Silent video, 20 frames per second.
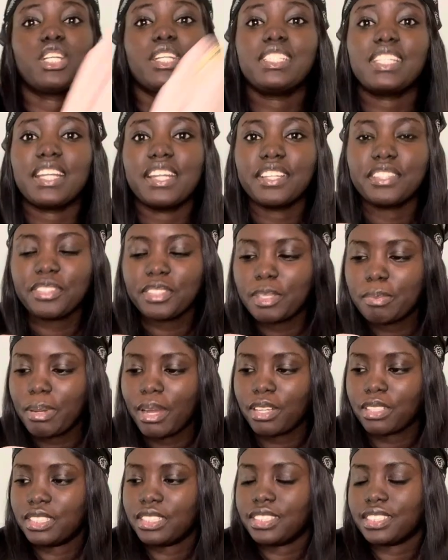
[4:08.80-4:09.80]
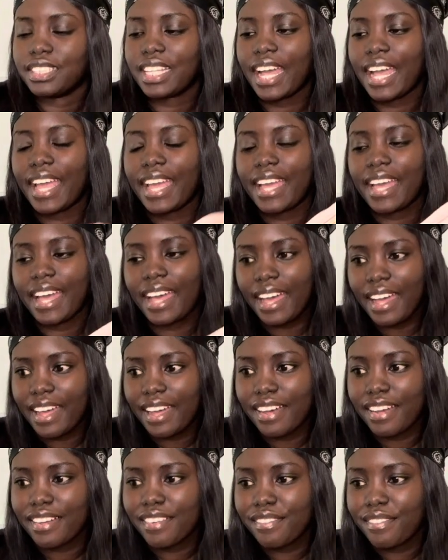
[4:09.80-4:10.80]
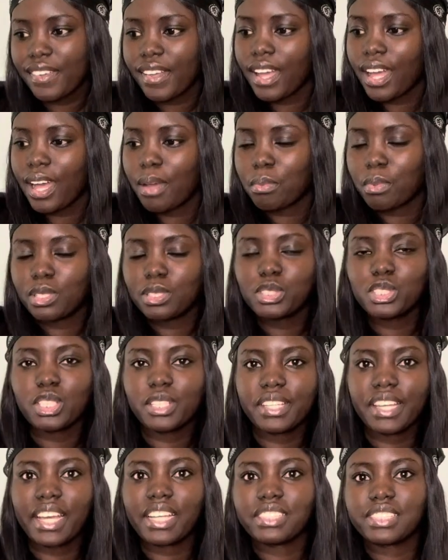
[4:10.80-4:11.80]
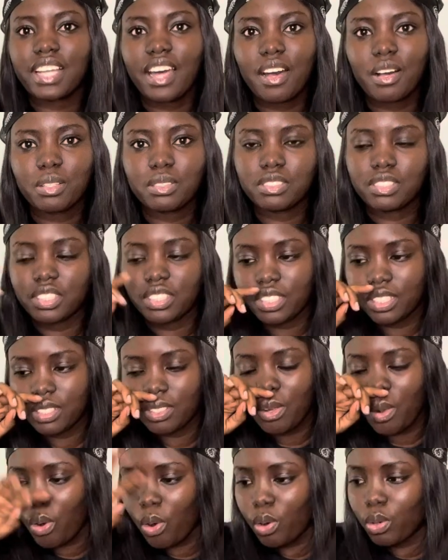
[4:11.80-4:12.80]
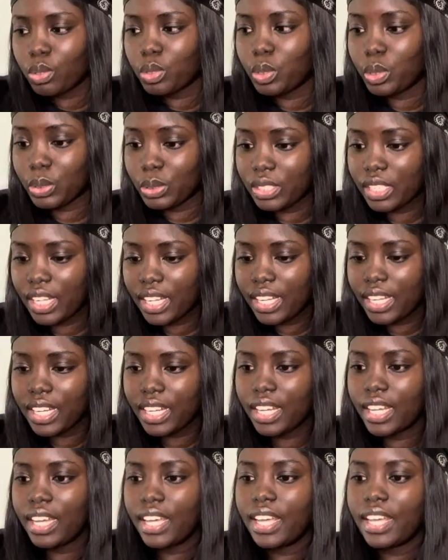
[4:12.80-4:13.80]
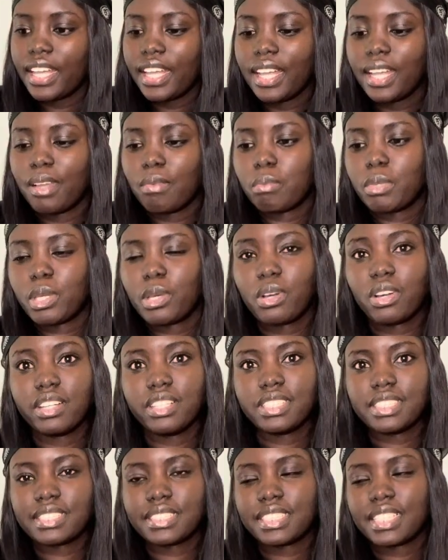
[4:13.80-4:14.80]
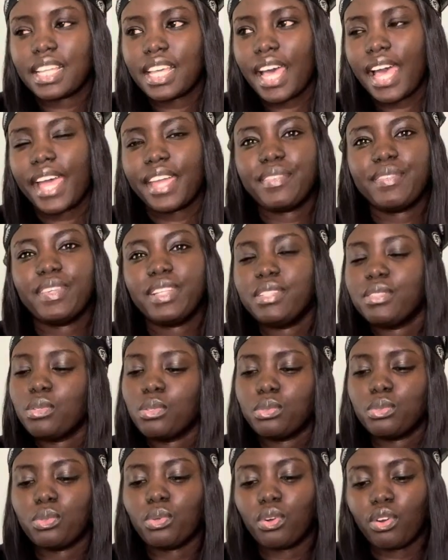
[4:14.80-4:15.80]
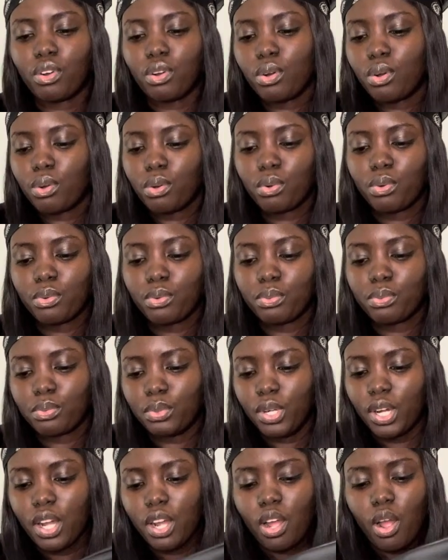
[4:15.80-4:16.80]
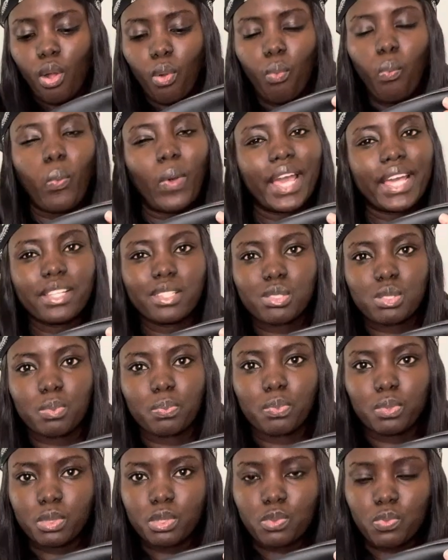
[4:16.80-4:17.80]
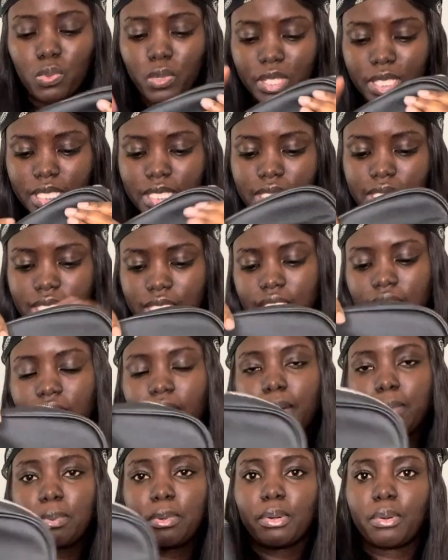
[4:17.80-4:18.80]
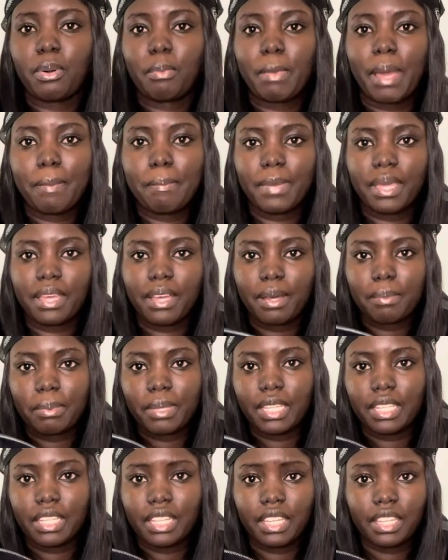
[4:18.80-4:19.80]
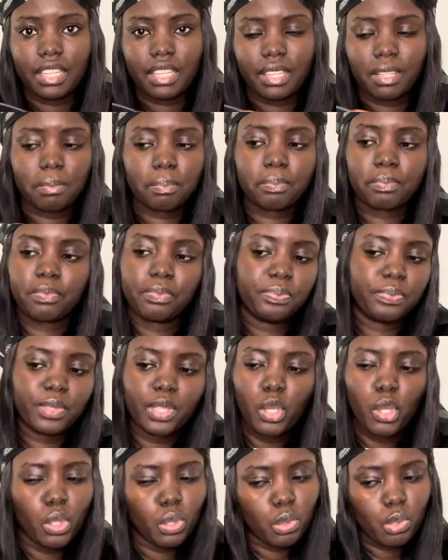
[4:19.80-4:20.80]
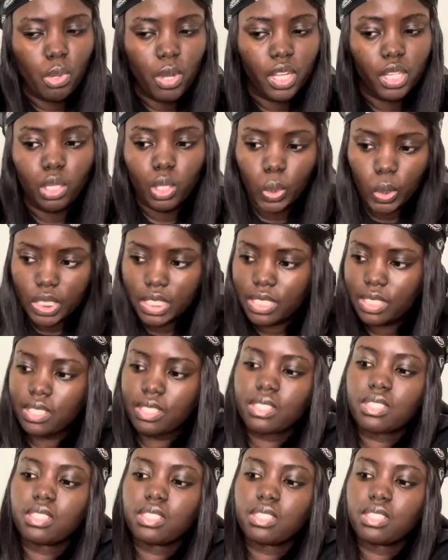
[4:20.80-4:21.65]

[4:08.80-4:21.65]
these are the 3 pouches that I have. I'm going to show you guys how they all look because I really don't know where to put what. I put my makeup in here, not a lot,